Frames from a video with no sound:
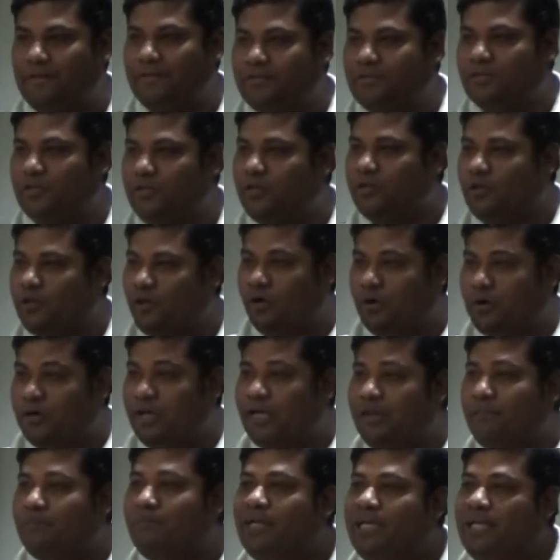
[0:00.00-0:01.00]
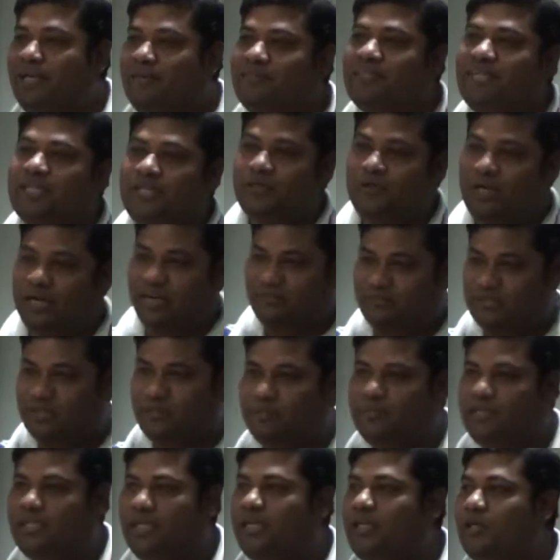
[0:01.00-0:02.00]
So you already believe that you have
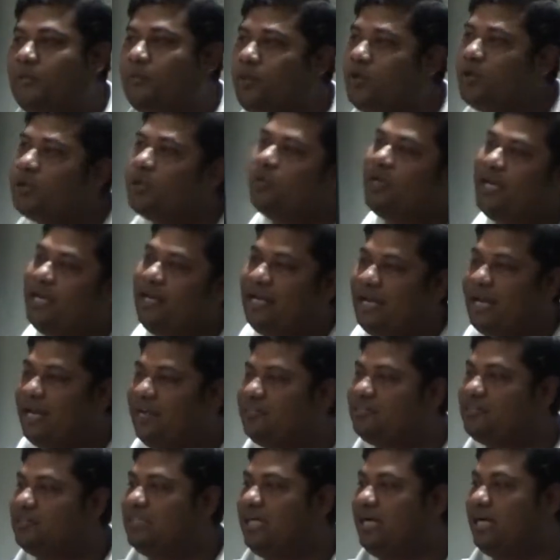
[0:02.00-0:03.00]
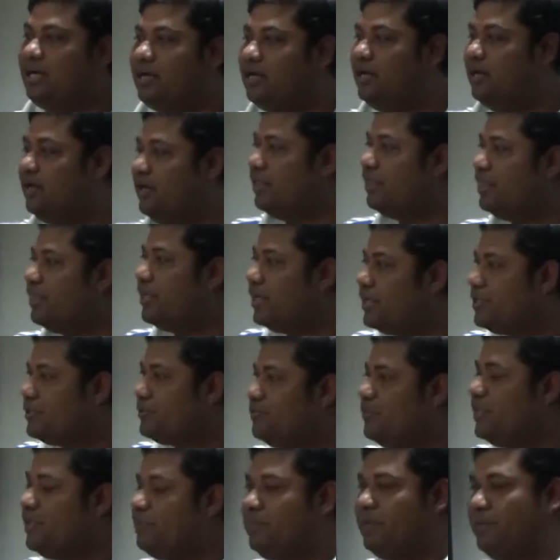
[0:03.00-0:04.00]
something, you want to enhance that. That
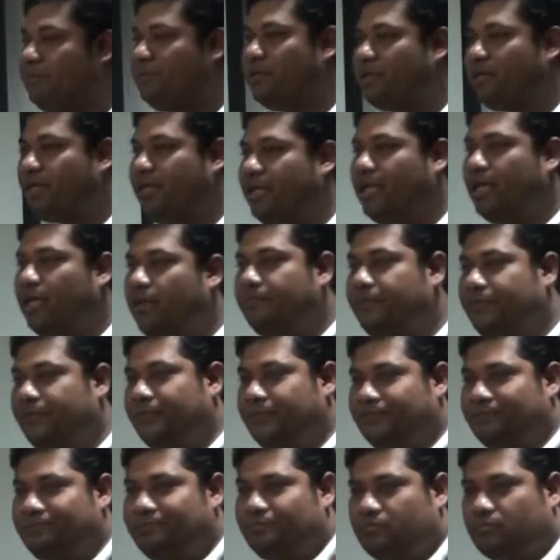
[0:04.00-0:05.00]
is where people can help you.